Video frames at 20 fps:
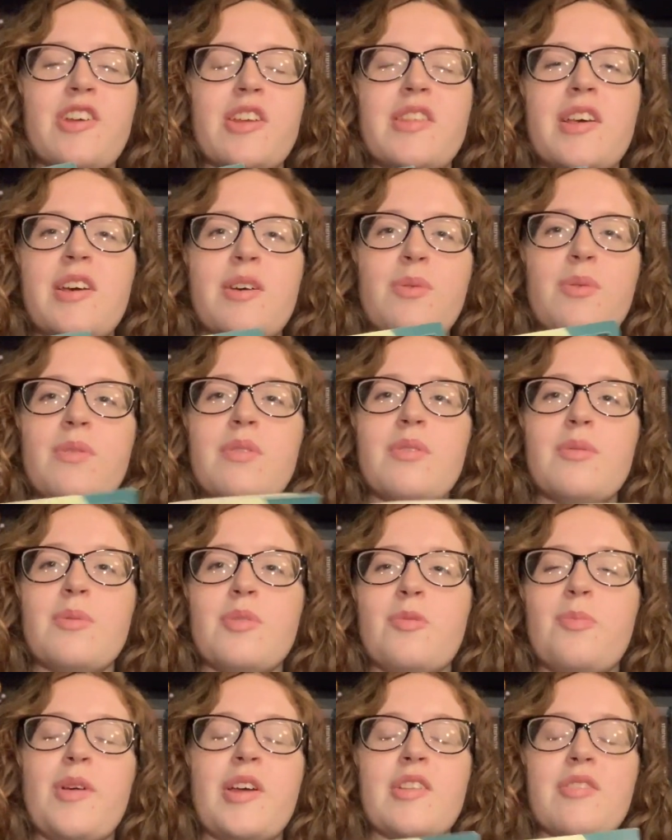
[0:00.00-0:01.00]
I think it
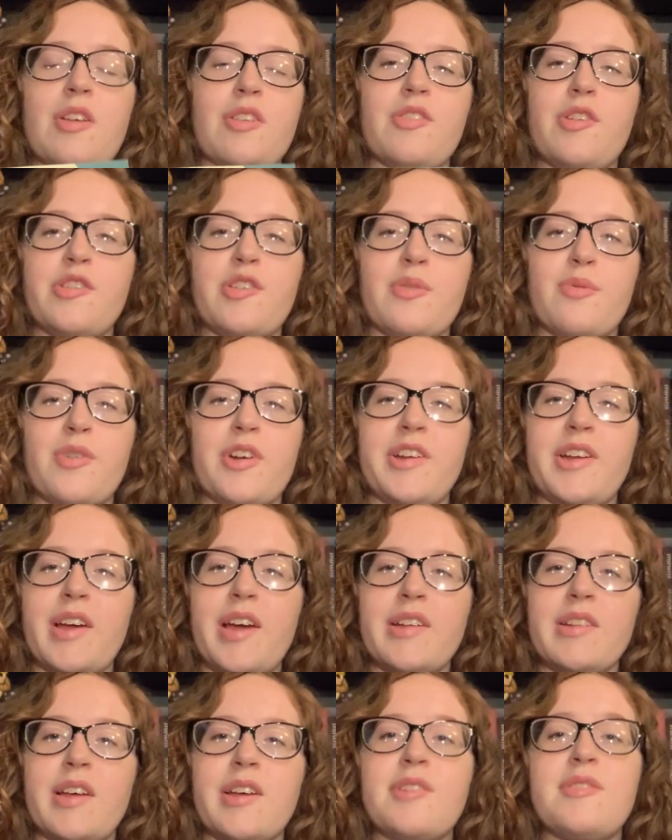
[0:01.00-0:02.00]
was because I started reading
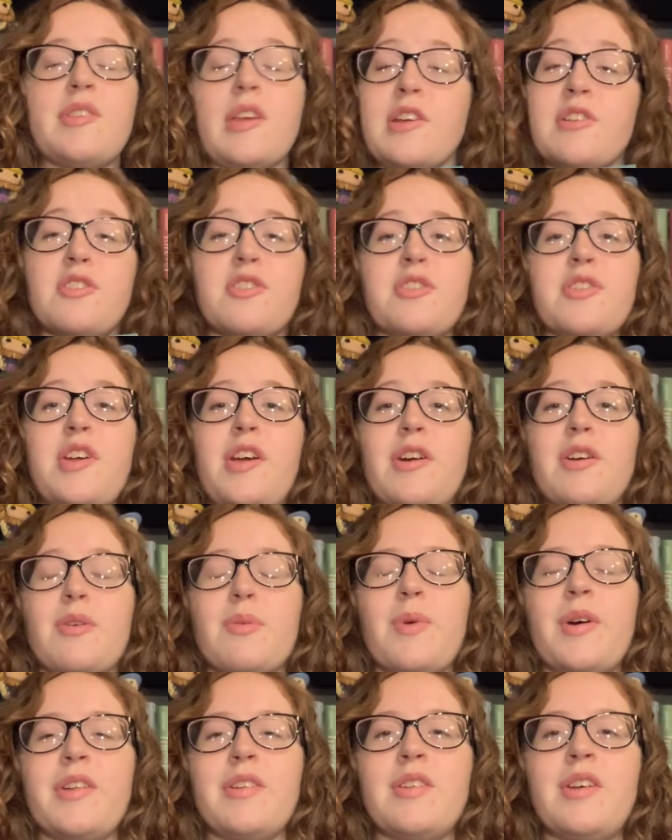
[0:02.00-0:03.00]
it like senior year
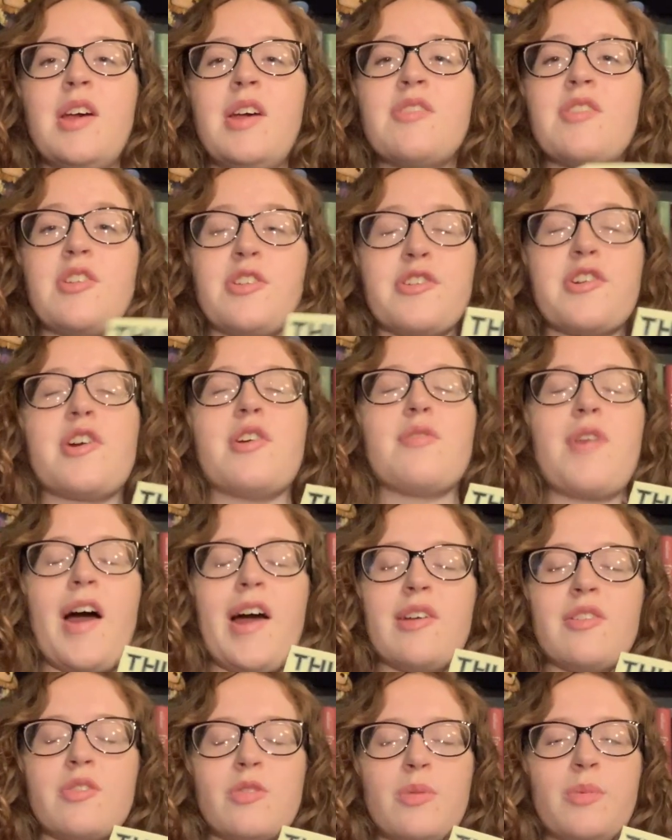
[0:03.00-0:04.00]
of
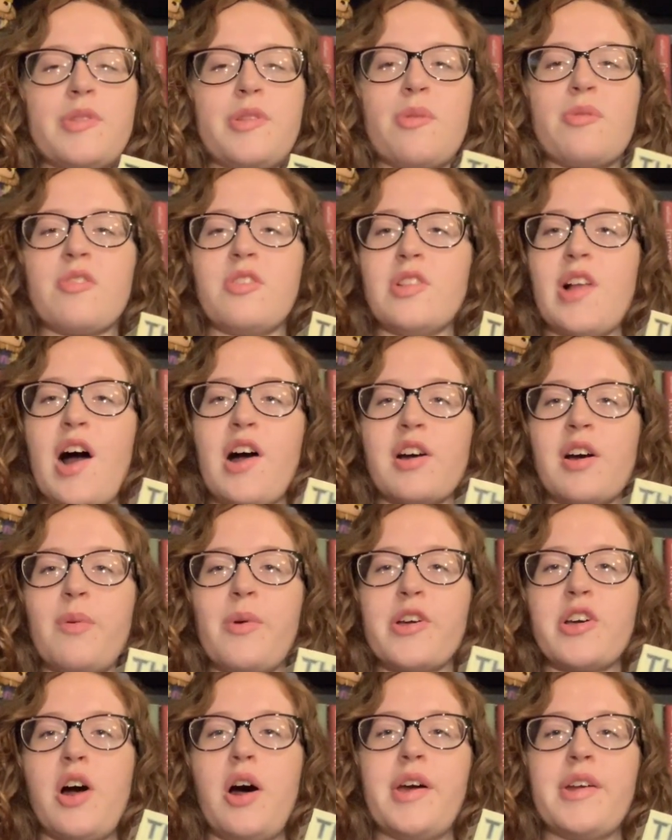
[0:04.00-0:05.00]
high school when there was a lot
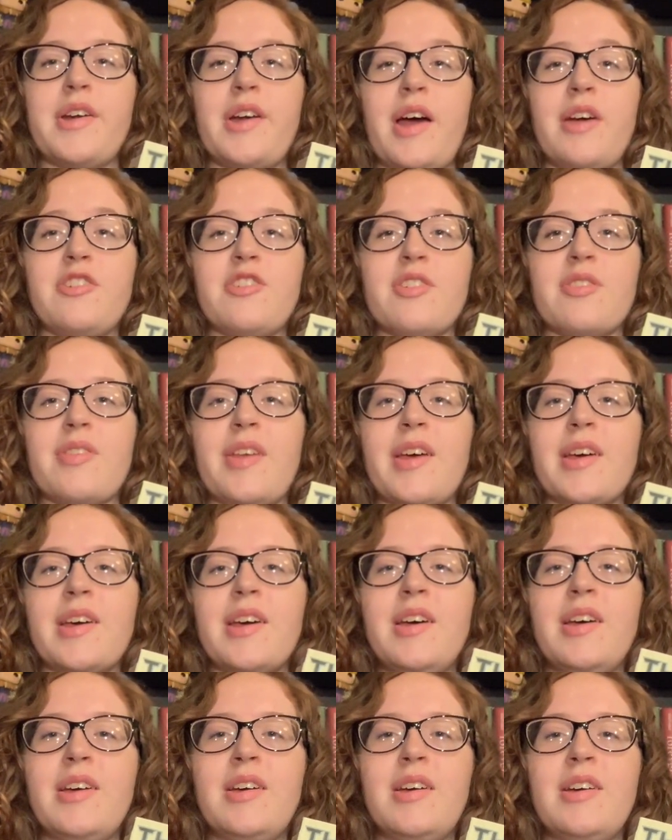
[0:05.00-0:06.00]
going on and I just like,
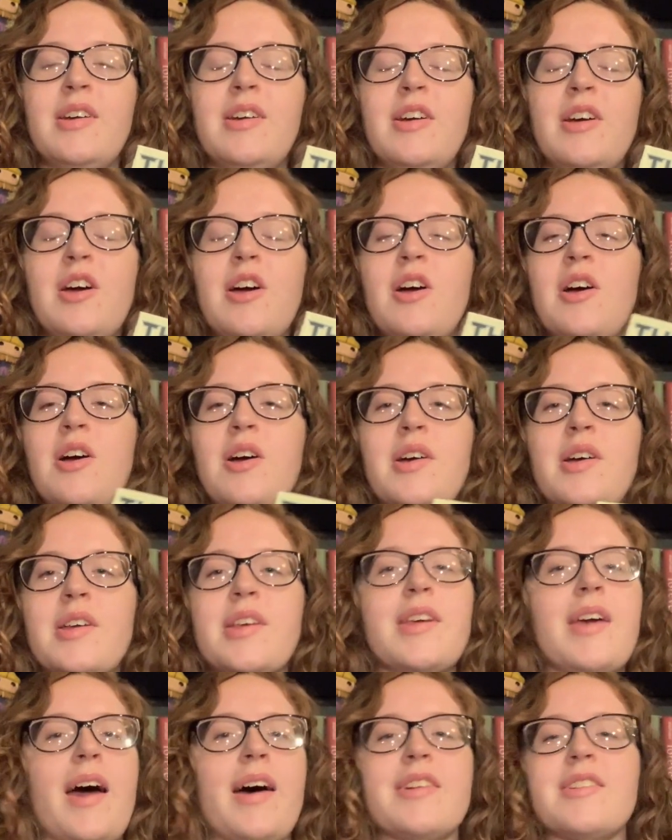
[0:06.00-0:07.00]

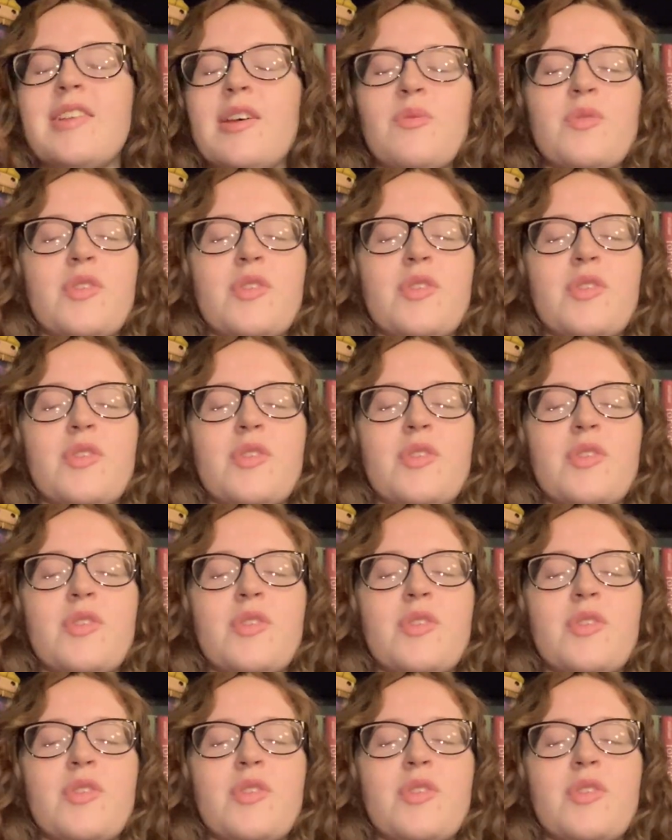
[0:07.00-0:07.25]
yeah, didn't